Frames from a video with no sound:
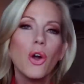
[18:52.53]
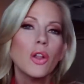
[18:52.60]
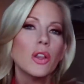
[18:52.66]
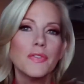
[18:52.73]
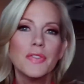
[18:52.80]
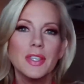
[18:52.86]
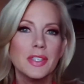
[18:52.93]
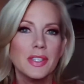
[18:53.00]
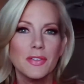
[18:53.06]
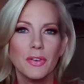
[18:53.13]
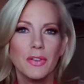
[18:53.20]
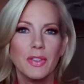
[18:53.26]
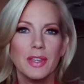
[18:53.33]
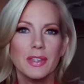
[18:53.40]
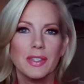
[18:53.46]
all of these
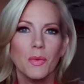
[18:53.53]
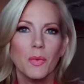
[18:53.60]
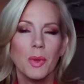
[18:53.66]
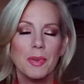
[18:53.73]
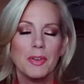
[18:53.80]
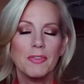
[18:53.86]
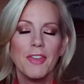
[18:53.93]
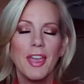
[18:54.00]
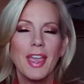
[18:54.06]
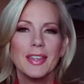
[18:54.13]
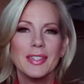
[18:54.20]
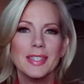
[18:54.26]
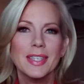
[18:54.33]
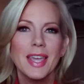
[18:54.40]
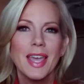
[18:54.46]
different things that women
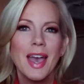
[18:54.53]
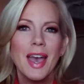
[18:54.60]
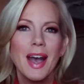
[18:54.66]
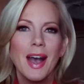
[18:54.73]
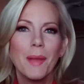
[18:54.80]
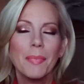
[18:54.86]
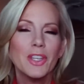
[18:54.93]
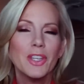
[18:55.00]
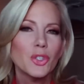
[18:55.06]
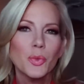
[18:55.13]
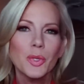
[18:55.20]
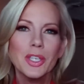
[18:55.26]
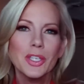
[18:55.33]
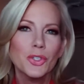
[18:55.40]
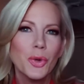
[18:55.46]
faced, they
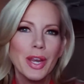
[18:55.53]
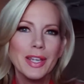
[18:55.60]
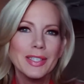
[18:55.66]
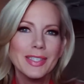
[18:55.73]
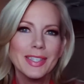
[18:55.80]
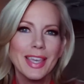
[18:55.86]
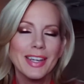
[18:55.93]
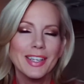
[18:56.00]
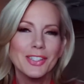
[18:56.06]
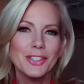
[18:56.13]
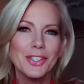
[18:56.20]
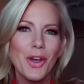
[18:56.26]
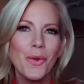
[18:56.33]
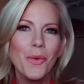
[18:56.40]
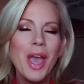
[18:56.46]
just really translated.
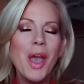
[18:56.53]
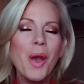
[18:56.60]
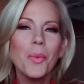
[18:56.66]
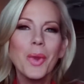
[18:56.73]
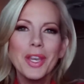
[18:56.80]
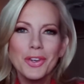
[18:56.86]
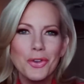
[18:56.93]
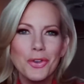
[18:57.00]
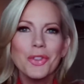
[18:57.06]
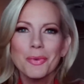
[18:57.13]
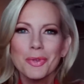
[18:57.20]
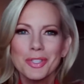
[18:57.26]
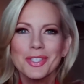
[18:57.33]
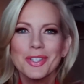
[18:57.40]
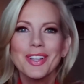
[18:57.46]
So we knew there
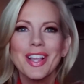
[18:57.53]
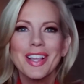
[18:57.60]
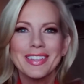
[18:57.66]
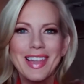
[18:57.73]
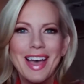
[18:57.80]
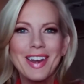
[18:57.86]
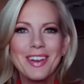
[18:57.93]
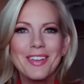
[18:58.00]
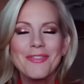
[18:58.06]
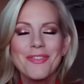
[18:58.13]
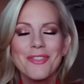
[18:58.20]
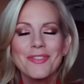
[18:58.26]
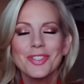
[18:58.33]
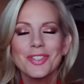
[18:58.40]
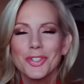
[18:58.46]
were still a lot of
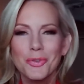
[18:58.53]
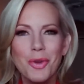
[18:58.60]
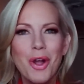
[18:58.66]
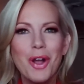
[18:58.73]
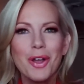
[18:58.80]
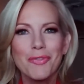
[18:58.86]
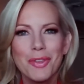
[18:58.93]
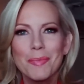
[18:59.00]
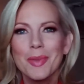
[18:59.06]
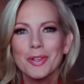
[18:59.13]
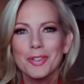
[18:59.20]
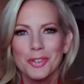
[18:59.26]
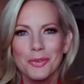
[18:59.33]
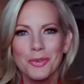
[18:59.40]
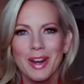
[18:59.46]
strong
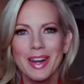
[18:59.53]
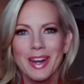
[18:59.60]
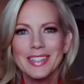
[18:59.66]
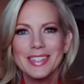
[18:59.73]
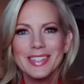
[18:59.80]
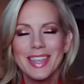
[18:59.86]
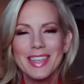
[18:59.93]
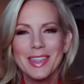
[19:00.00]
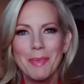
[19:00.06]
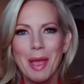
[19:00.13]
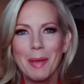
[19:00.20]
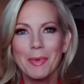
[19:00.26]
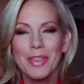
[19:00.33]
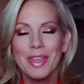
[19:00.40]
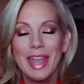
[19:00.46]
female stories in the
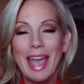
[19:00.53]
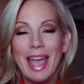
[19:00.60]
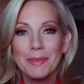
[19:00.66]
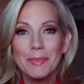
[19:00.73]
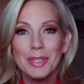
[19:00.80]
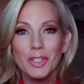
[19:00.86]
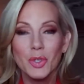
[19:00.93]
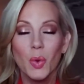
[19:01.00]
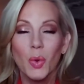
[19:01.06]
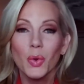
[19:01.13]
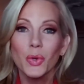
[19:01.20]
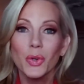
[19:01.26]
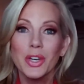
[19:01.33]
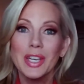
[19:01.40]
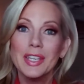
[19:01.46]
Bible that hadn't been
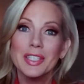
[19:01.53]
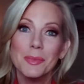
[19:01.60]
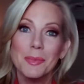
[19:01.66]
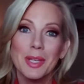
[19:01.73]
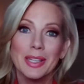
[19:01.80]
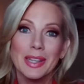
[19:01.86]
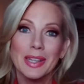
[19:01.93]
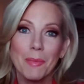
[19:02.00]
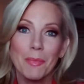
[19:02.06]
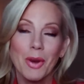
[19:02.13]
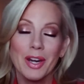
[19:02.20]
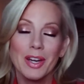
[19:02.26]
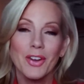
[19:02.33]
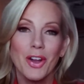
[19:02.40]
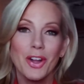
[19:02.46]
told or needed to be
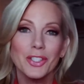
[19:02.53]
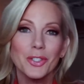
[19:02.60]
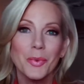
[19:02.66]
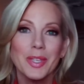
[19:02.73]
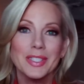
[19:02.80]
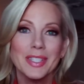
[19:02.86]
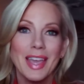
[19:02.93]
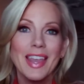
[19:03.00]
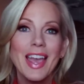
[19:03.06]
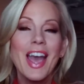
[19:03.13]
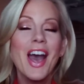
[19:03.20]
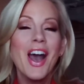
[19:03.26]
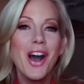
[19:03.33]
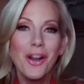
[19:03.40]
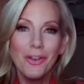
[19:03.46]
elaborated on. So we said,
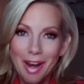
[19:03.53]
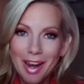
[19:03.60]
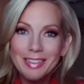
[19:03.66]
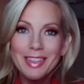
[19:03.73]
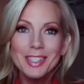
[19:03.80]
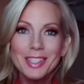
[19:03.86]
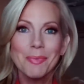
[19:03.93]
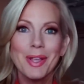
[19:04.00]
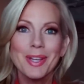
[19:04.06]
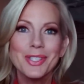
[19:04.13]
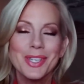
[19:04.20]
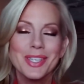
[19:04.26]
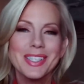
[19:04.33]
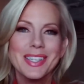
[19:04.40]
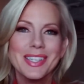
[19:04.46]
all right, let's
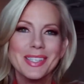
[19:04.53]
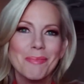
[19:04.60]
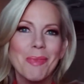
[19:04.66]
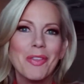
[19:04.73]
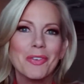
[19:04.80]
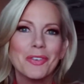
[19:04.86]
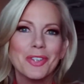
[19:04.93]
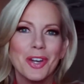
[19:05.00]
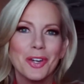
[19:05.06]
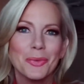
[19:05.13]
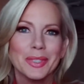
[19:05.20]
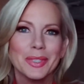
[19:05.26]
plunge into these mother-daughter